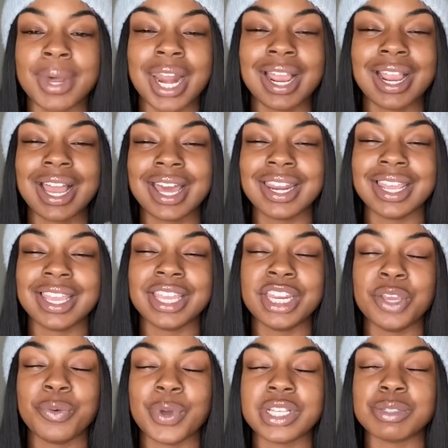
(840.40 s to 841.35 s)
I got it
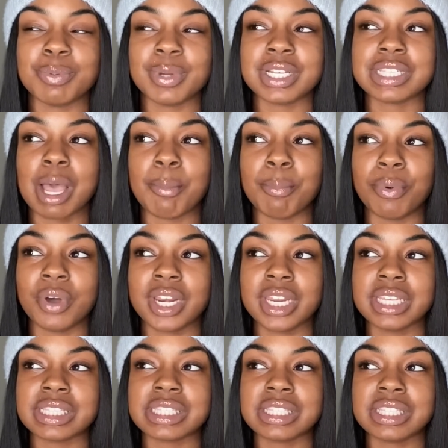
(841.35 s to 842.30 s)
anyways because I bought
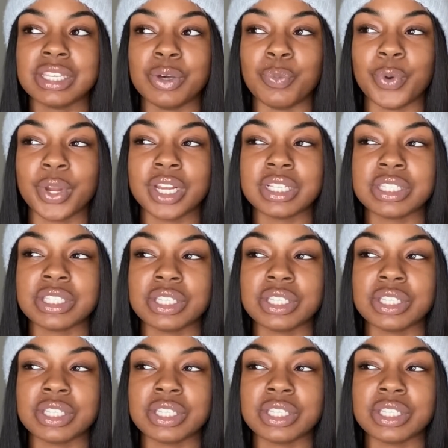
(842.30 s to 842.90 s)
it to wear